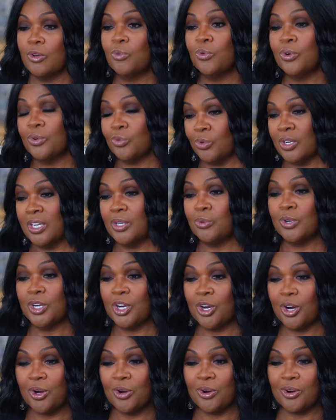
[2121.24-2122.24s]
really
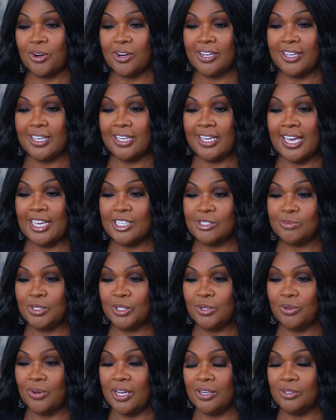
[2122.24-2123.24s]
with Kirk, he asked me
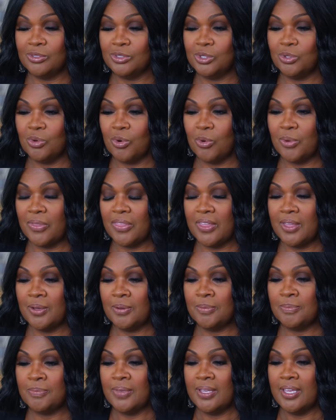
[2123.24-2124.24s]
to go out on tour with
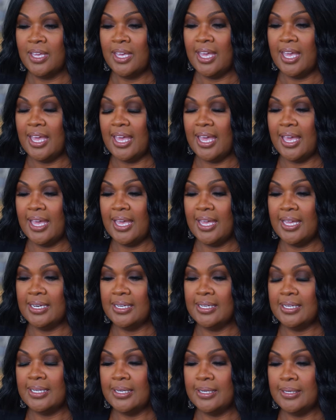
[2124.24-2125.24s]
him,
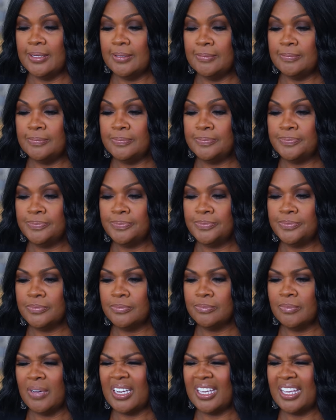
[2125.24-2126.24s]
and um,
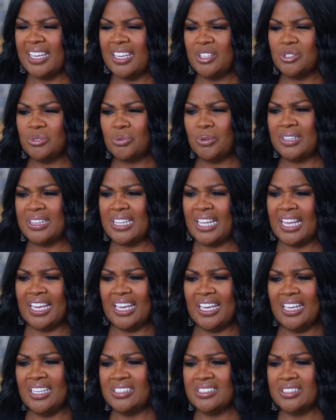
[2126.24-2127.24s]
my kids were at the
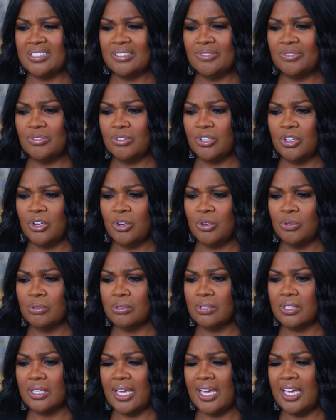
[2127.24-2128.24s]
age of, you
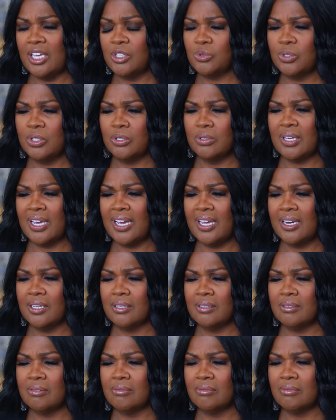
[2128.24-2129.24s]
know, the age where you kind
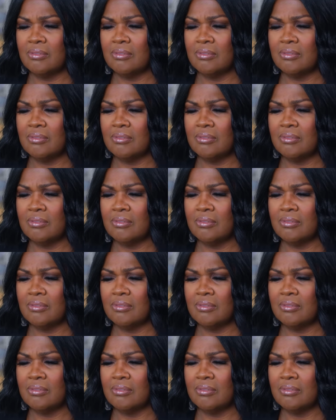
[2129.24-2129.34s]
of